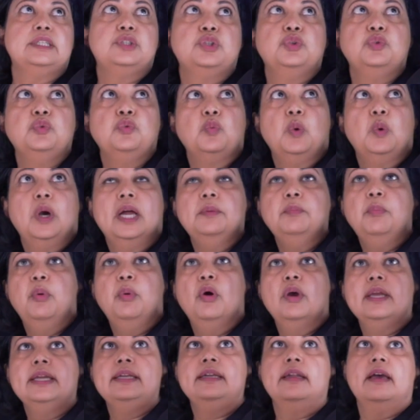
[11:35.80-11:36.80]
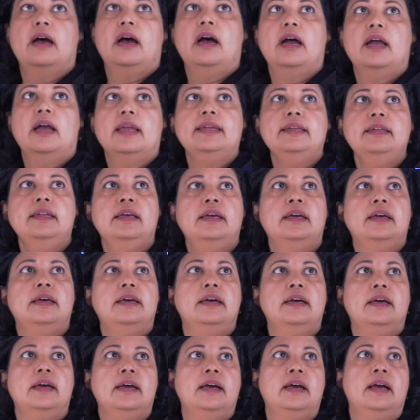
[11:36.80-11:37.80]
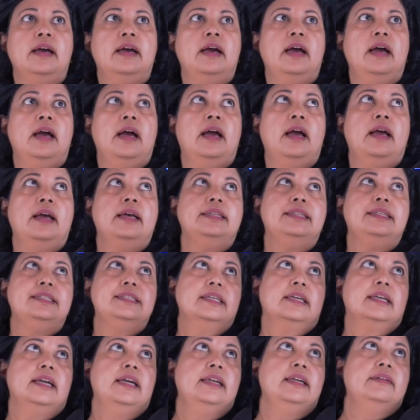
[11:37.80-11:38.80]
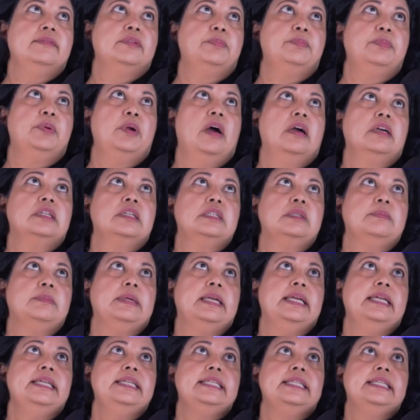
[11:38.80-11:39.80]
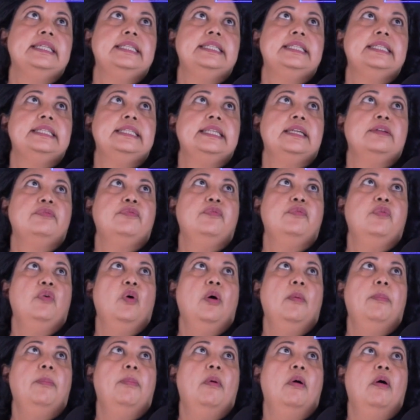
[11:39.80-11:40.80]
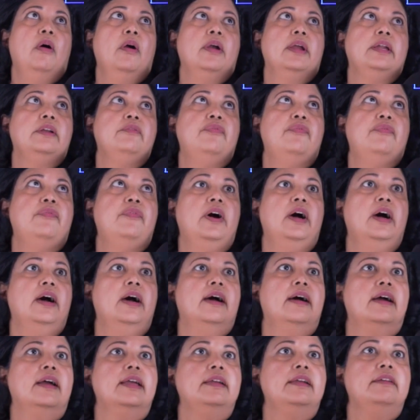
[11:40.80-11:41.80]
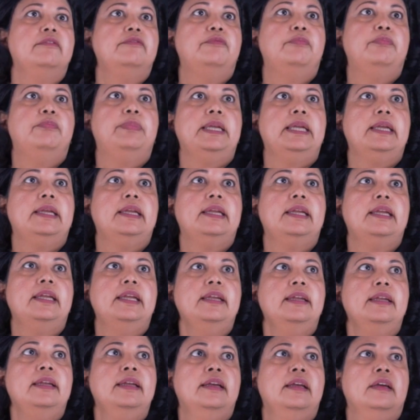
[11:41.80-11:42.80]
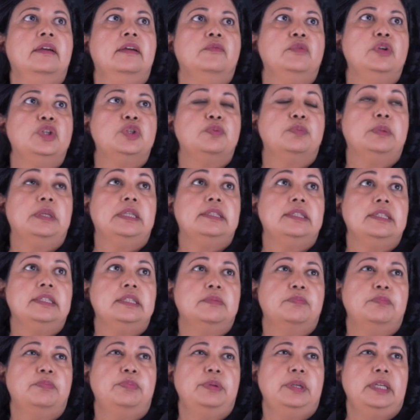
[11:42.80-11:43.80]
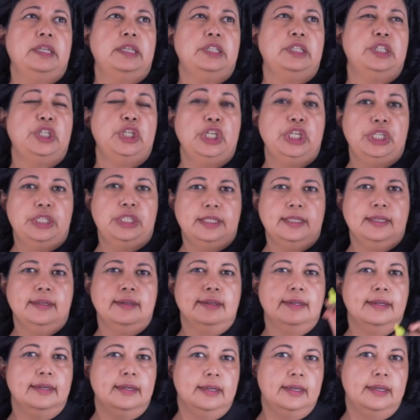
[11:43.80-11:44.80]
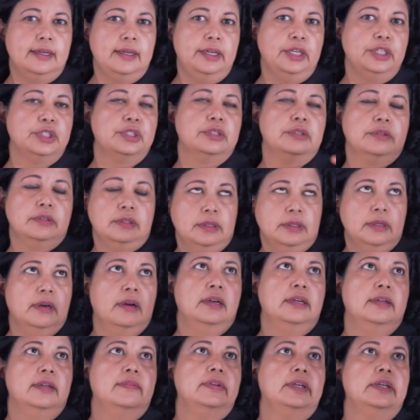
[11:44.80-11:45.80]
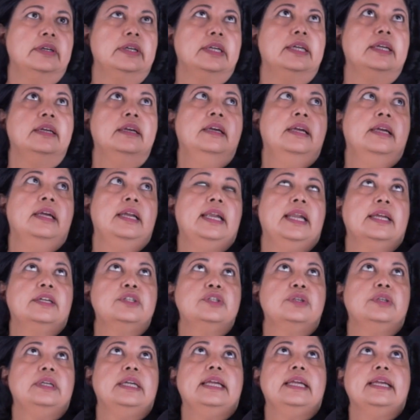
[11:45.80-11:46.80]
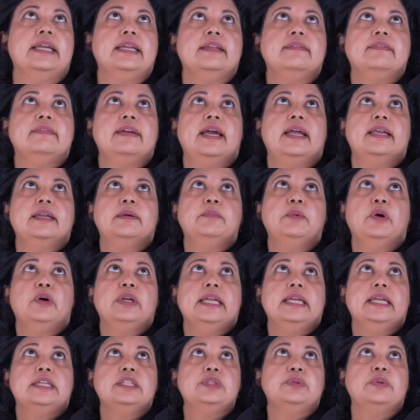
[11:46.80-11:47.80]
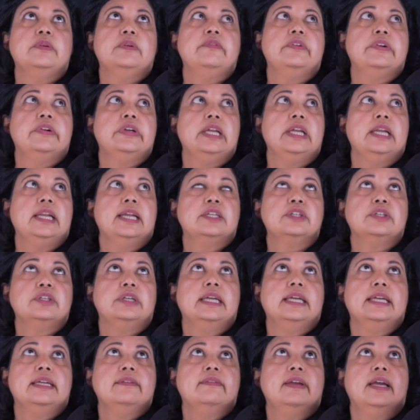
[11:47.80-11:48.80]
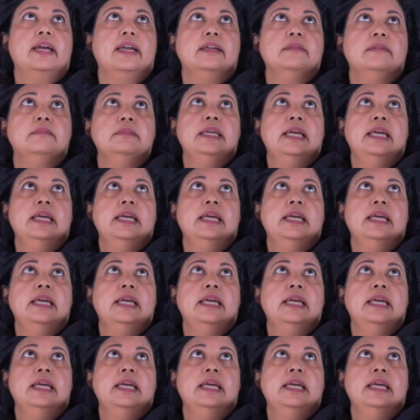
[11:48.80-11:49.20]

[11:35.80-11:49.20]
1.9, and these are kind of approximate. This is at 4.5 B, which means it's pretty de-shielded. It's on a very electronegative atom or next to a very electronegative atom.